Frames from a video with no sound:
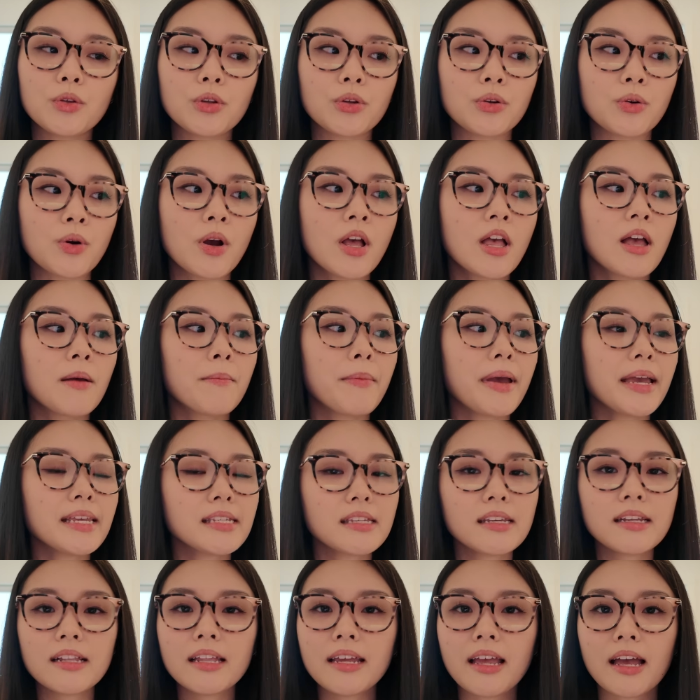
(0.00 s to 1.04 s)
do
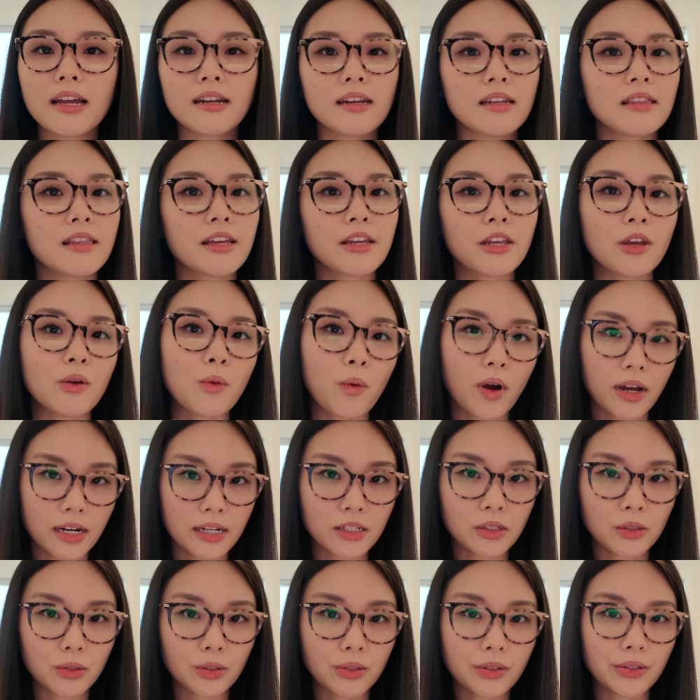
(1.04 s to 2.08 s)
basically anything you want
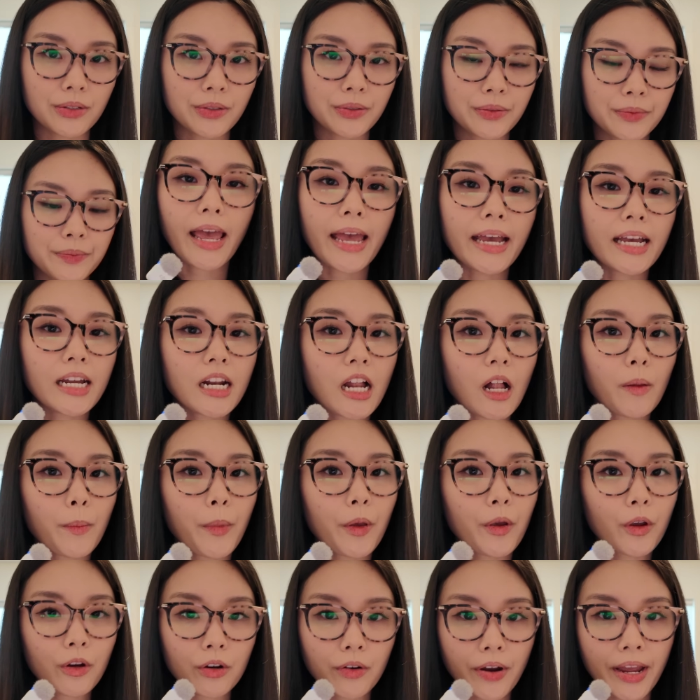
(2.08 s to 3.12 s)
it to do. It could help
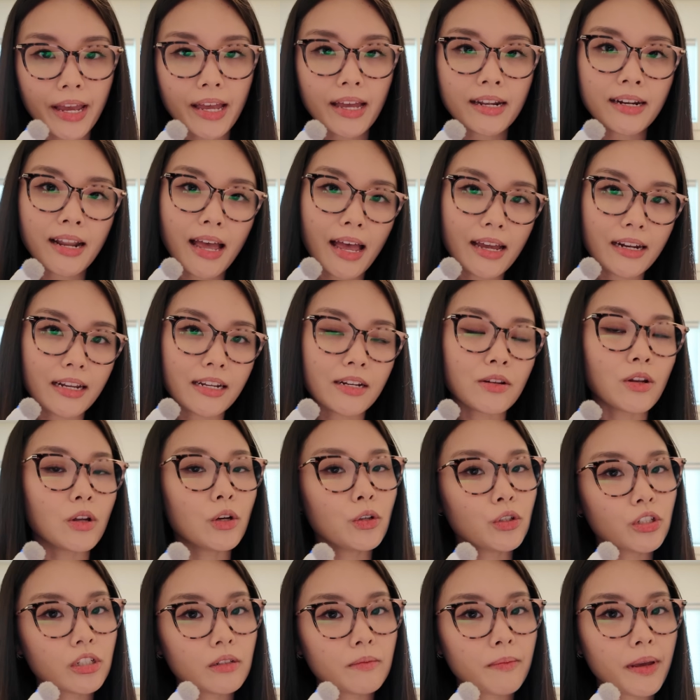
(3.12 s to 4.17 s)
you create and edit
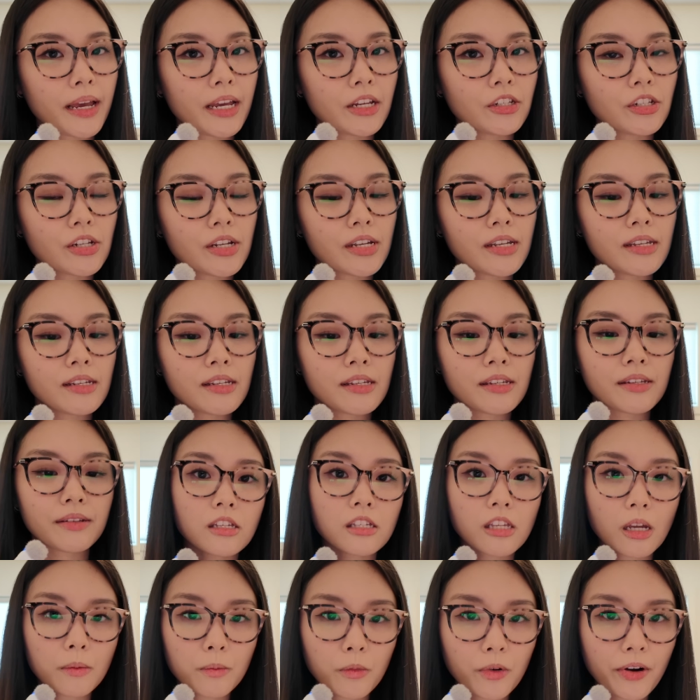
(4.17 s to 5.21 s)
Notion pages,
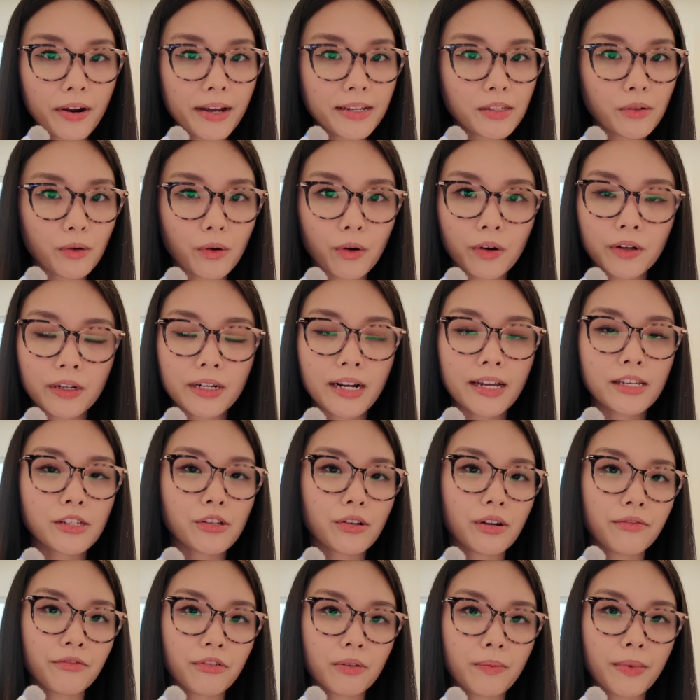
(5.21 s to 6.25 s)
summarize or organize
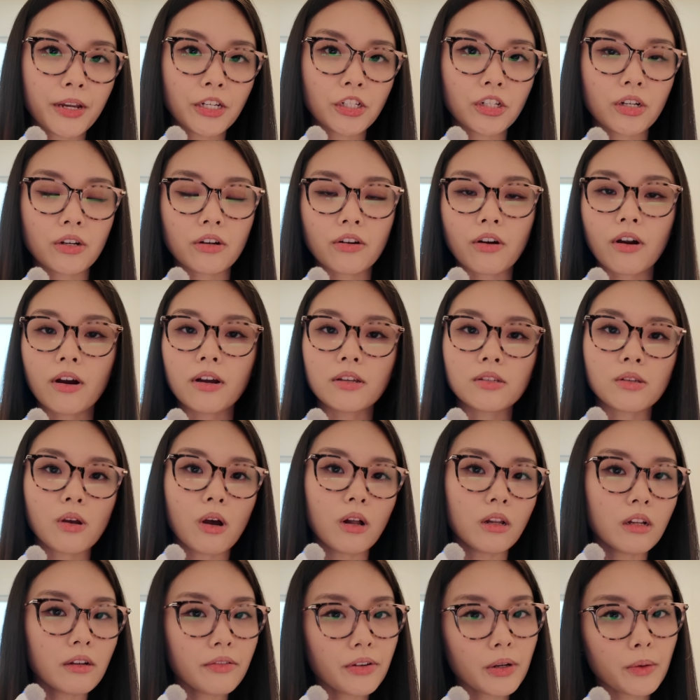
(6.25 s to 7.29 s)
your information across
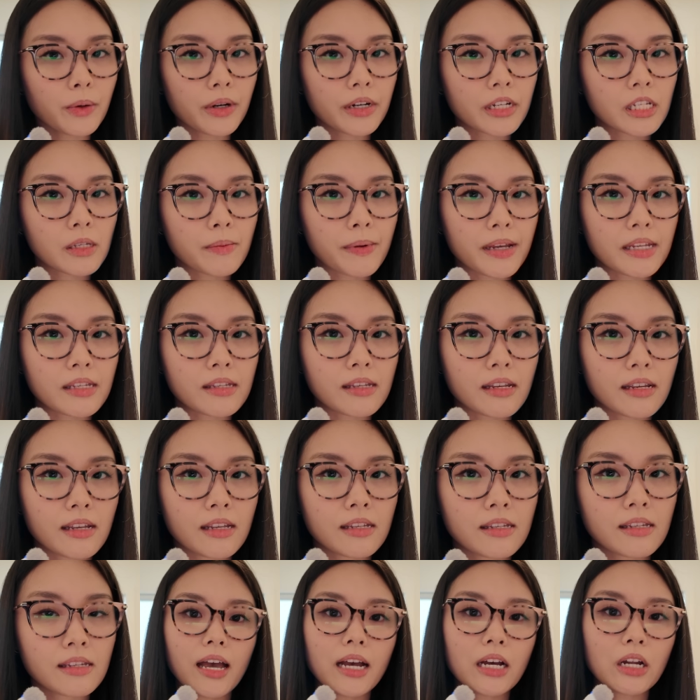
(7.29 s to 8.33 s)
all of your
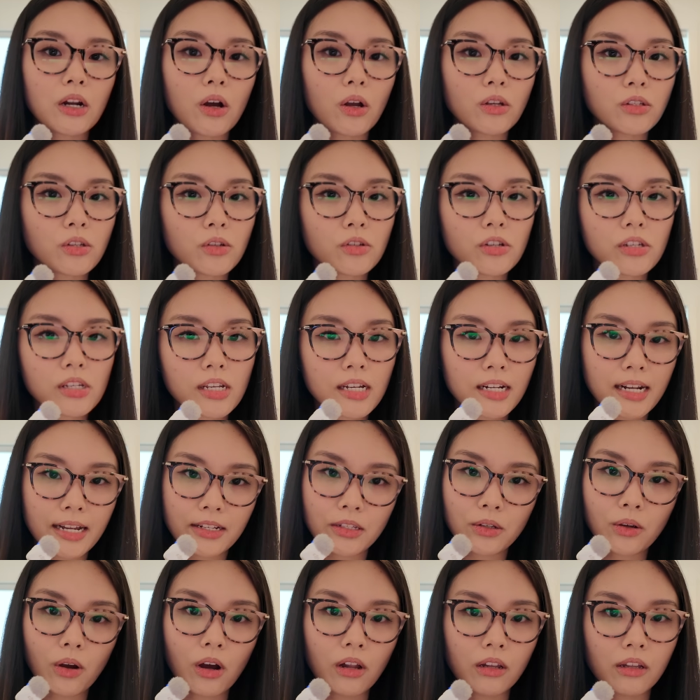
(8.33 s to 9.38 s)
workspaces. It could also just
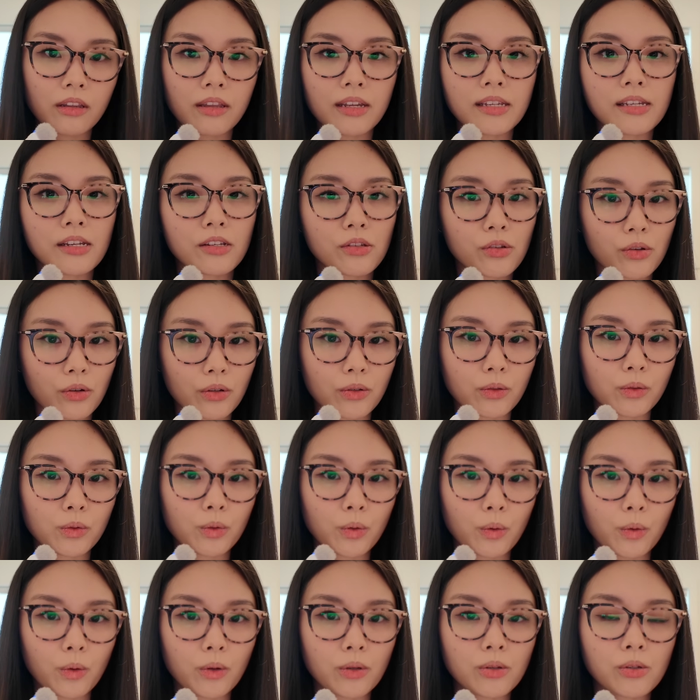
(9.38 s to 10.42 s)
connect to all of these external
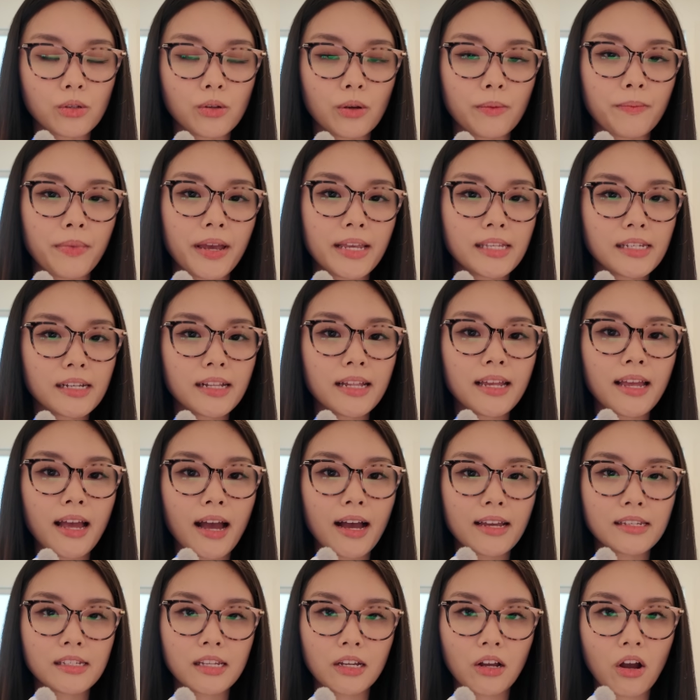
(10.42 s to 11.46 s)
tools, so it basically
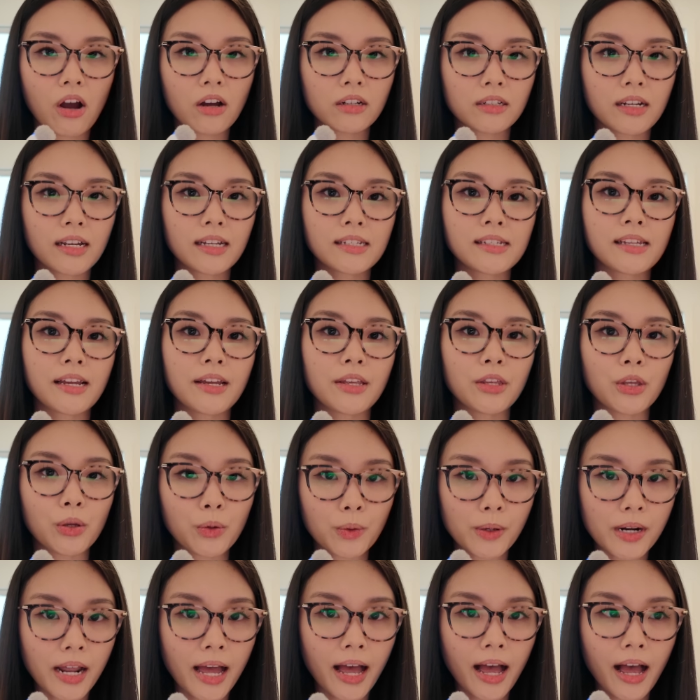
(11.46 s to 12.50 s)
has the context that
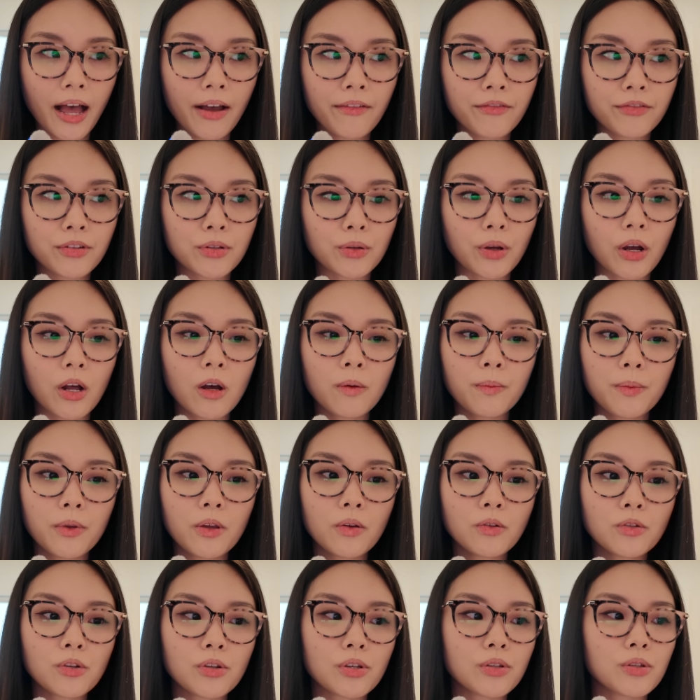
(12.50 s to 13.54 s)
you would have to help
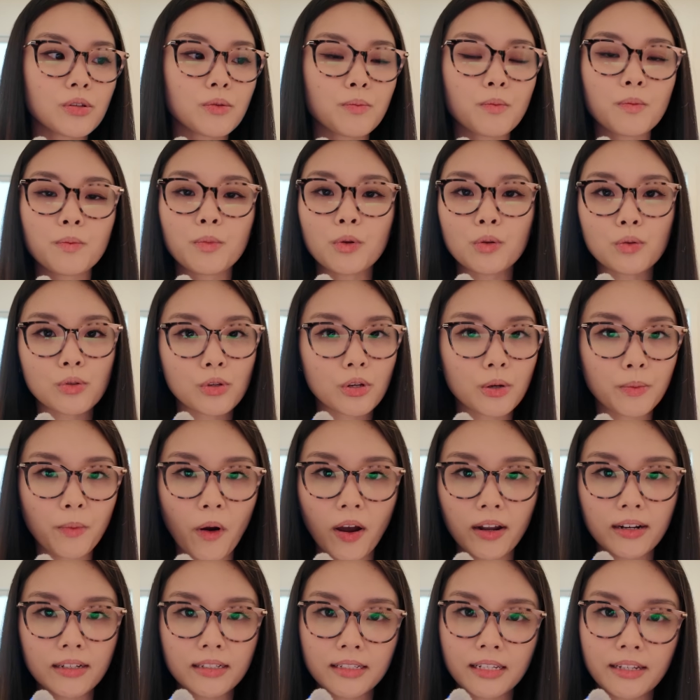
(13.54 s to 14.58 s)
you just boost your
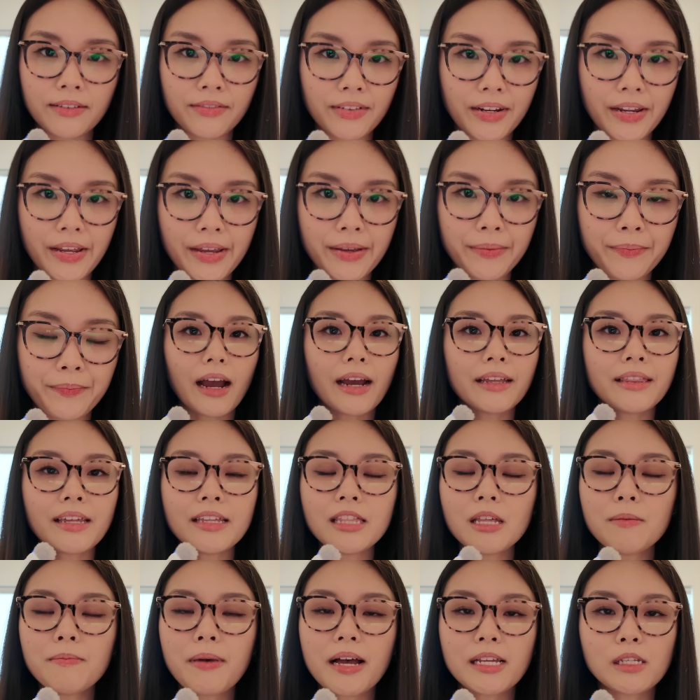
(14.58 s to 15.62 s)
productivity. I
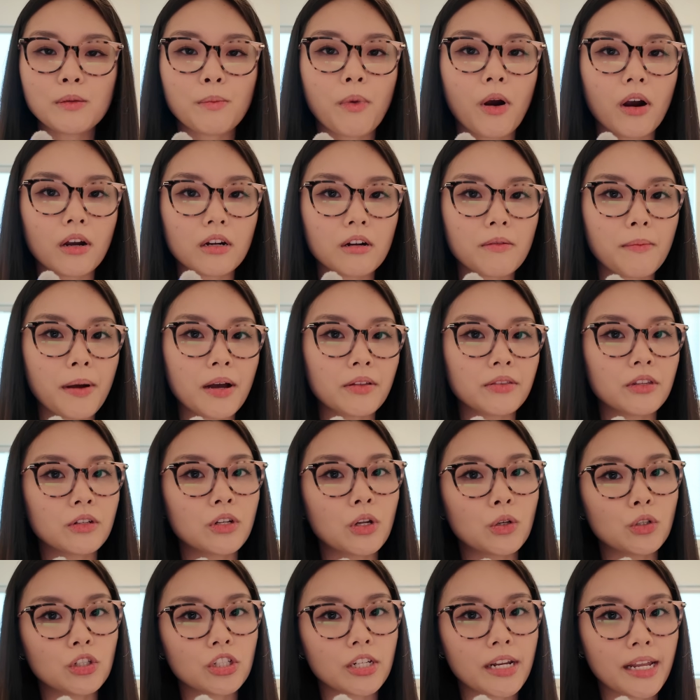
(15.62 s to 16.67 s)
think the best part about the
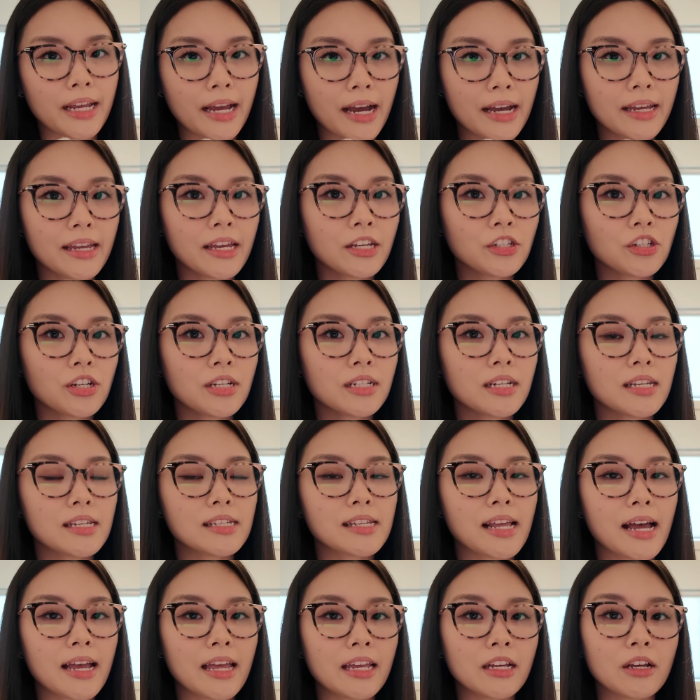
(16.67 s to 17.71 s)
Notion AI agent is
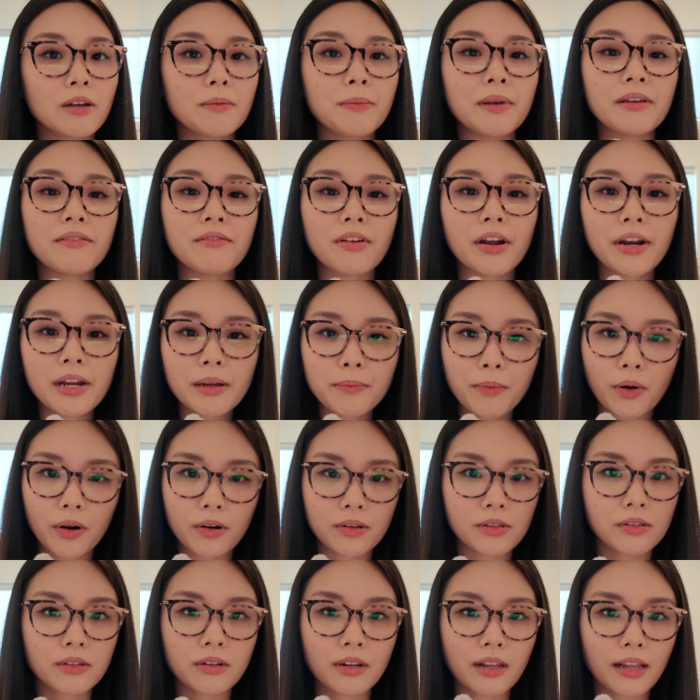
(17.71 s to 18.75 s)
that it could be very
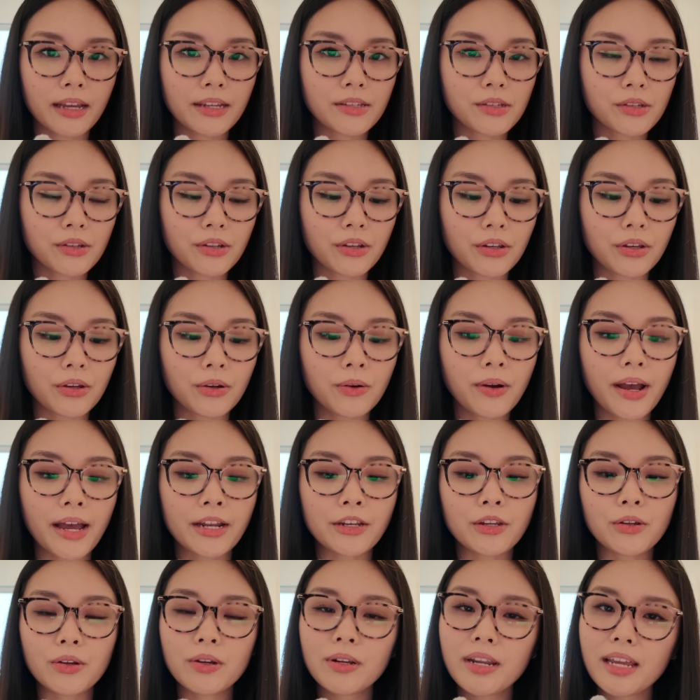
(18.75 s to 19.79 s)
personalized to you,
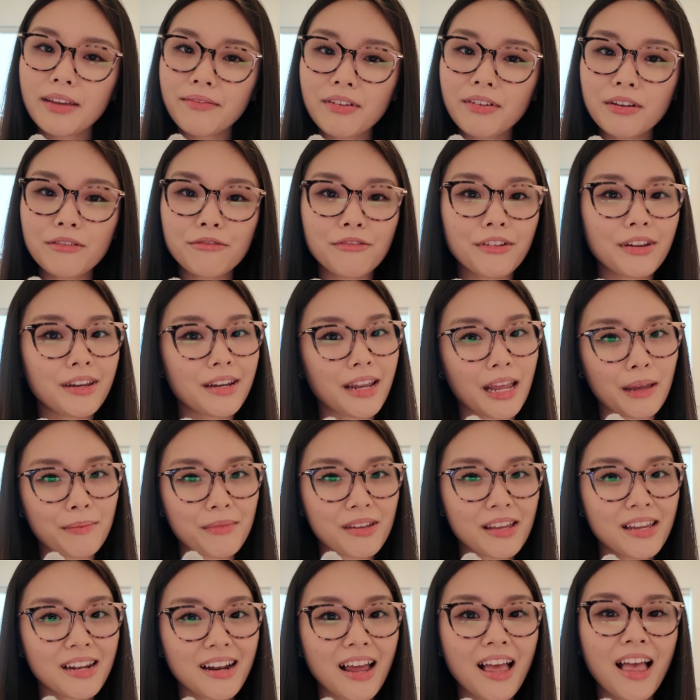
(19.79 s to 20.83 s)
and you could even rename
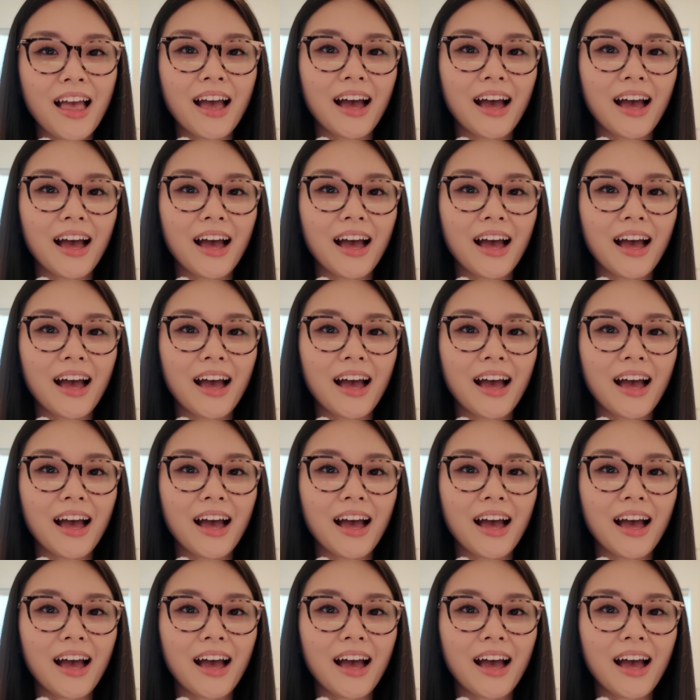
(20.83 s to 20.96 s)
it.